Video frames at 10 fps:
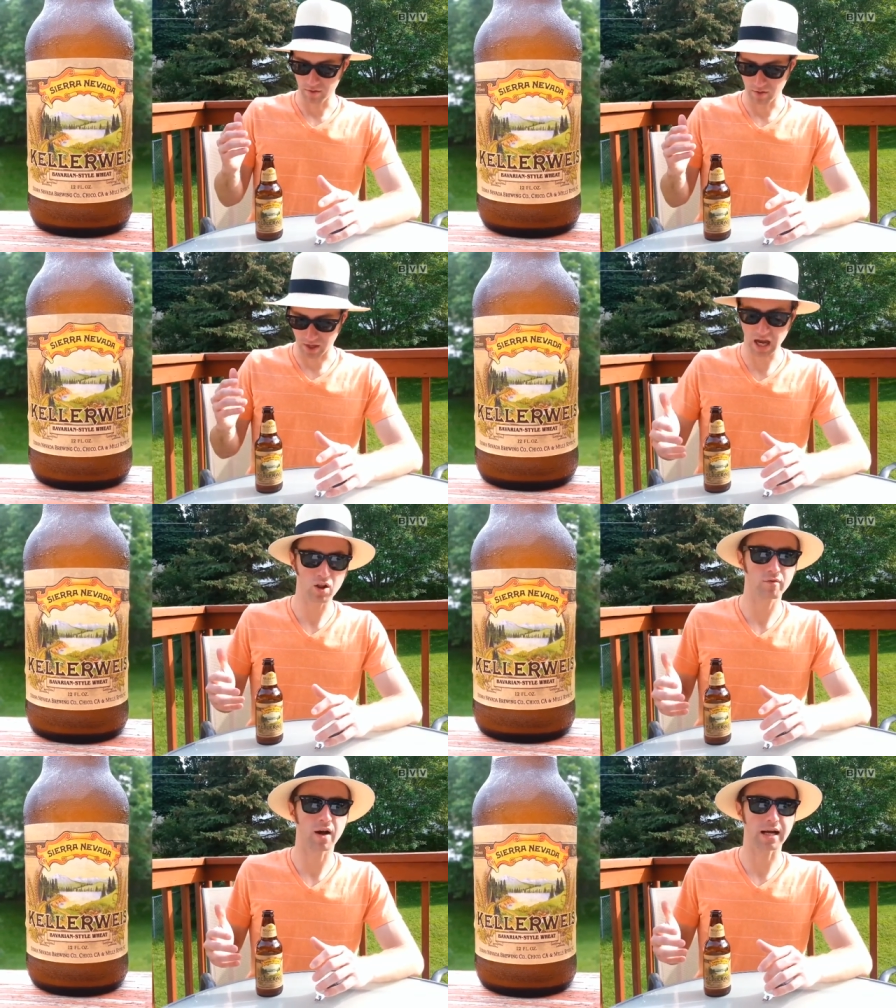the
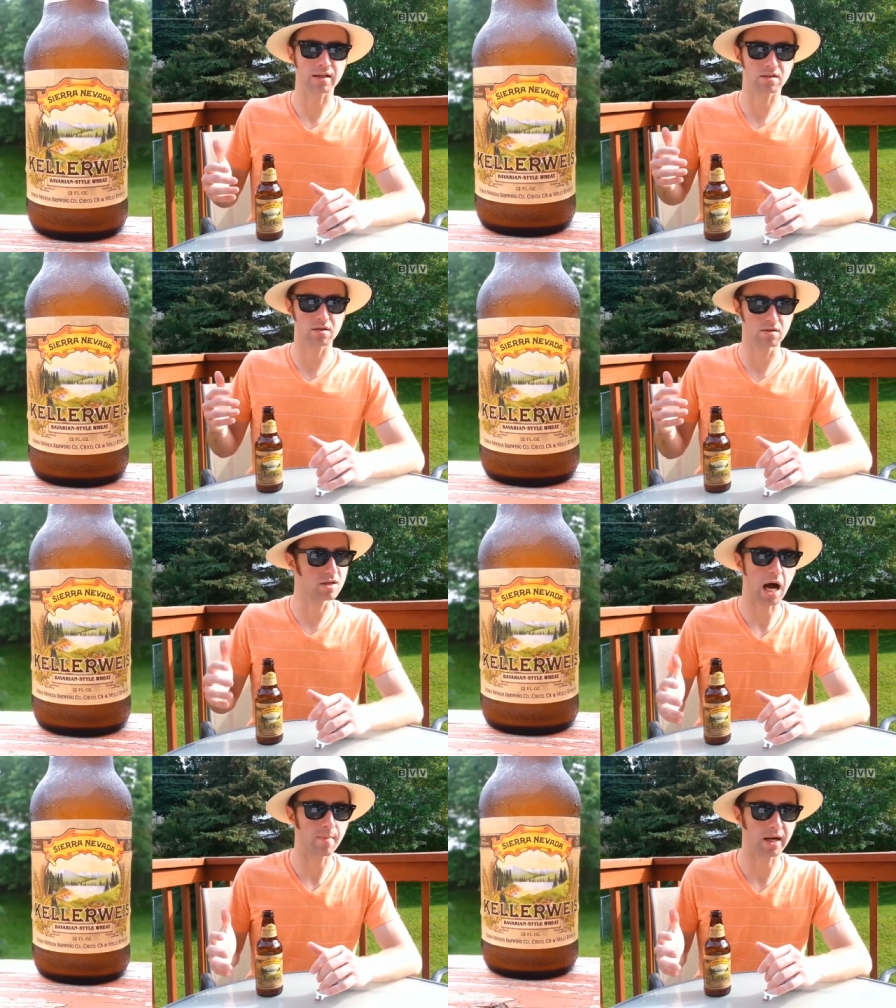Kellerweis
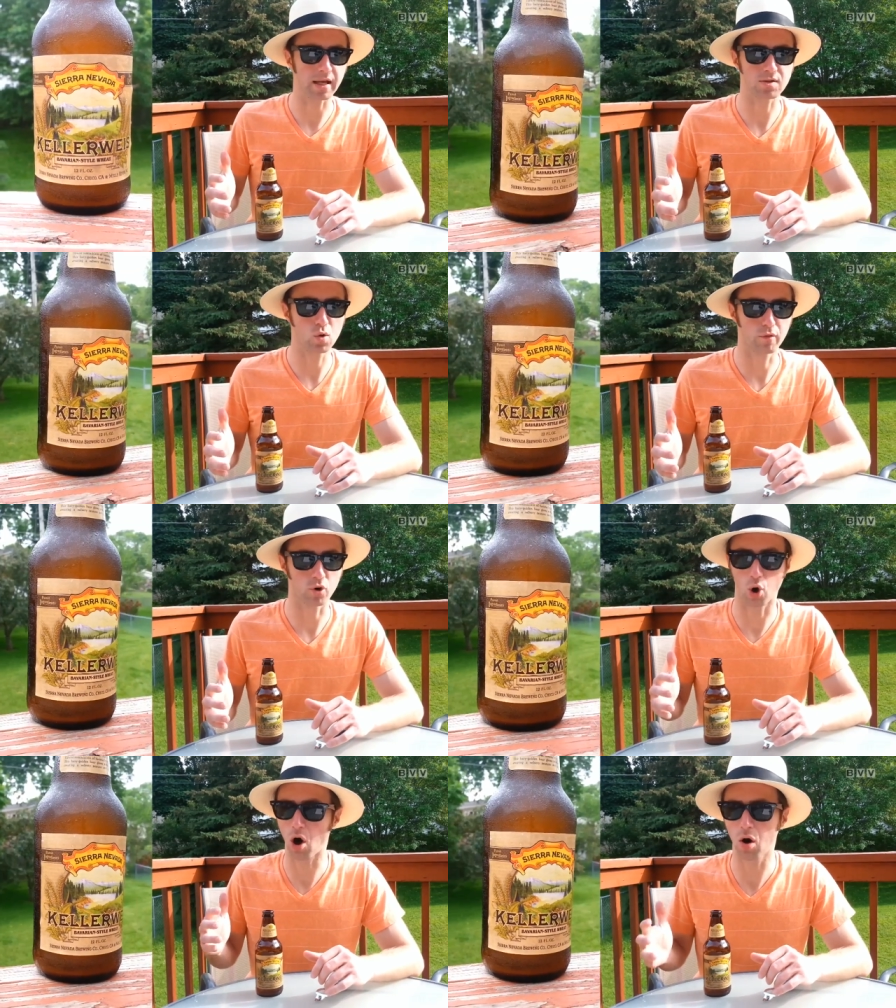dominates
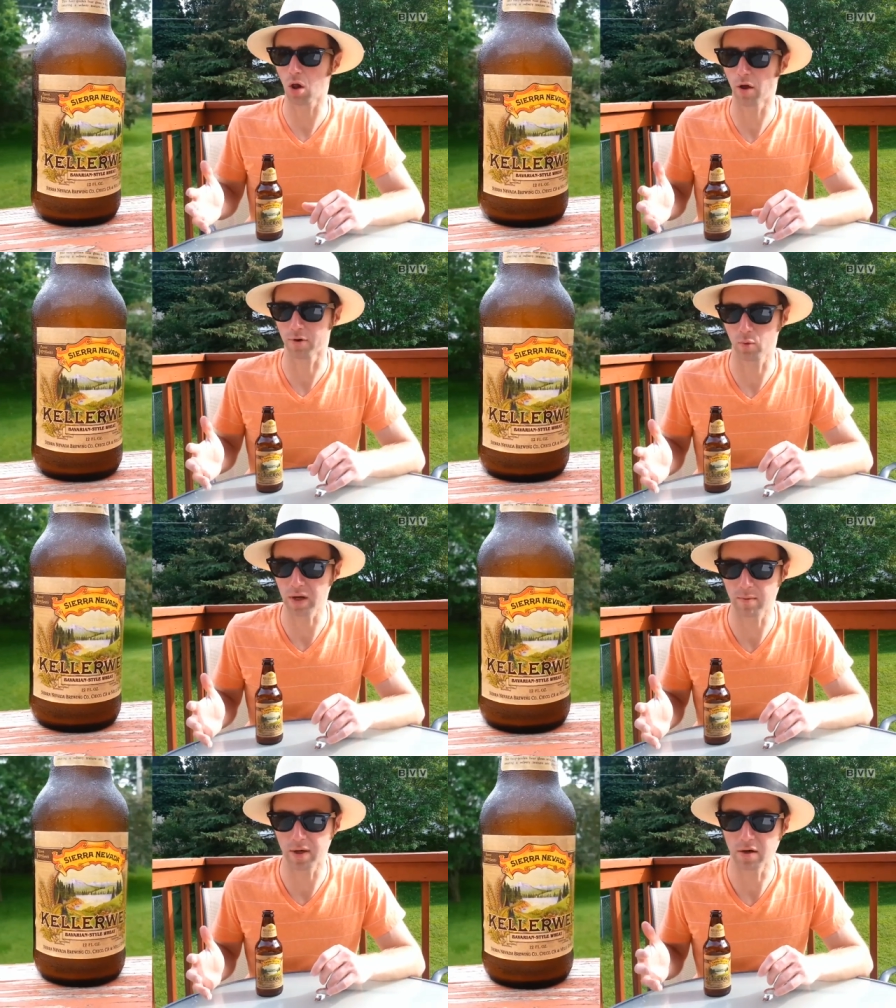over all other
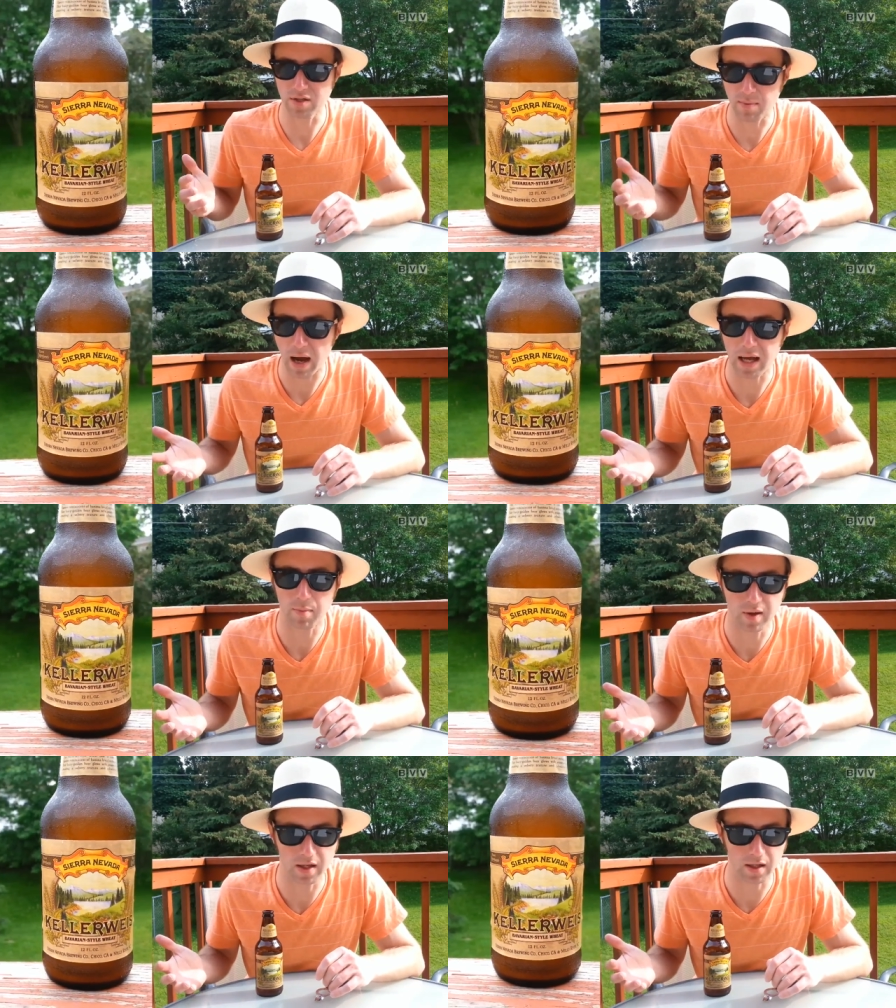wheat beers, in my
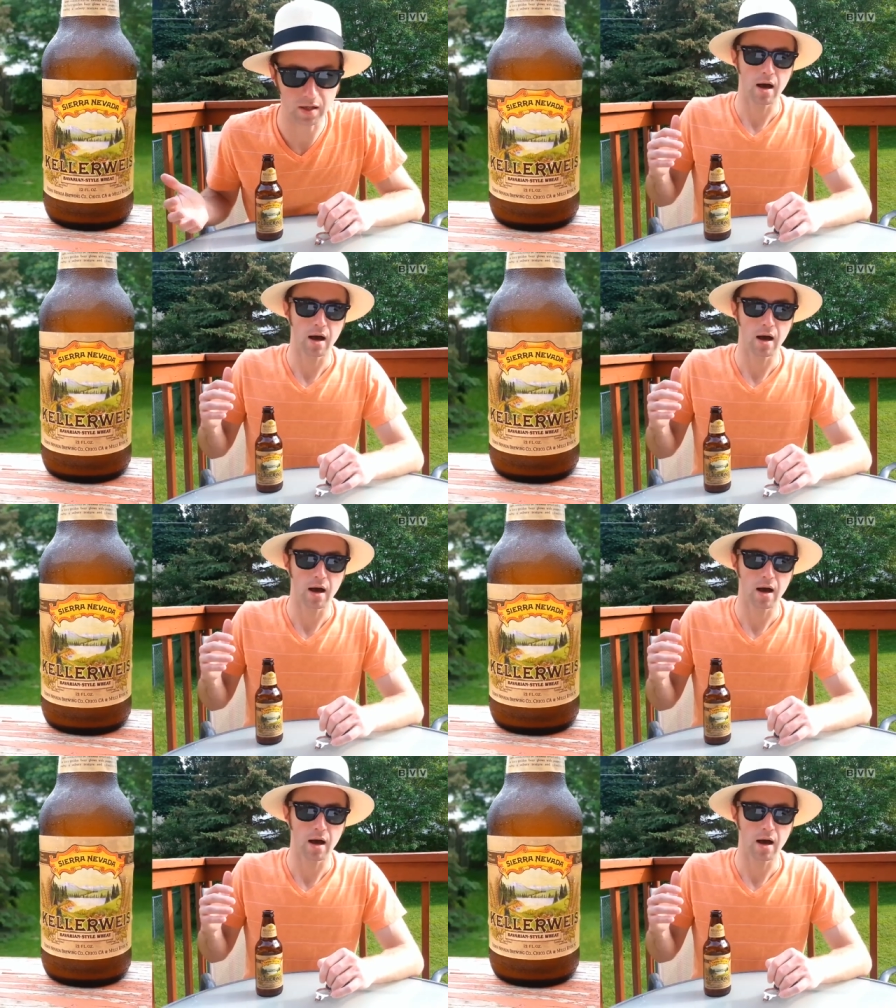opinion.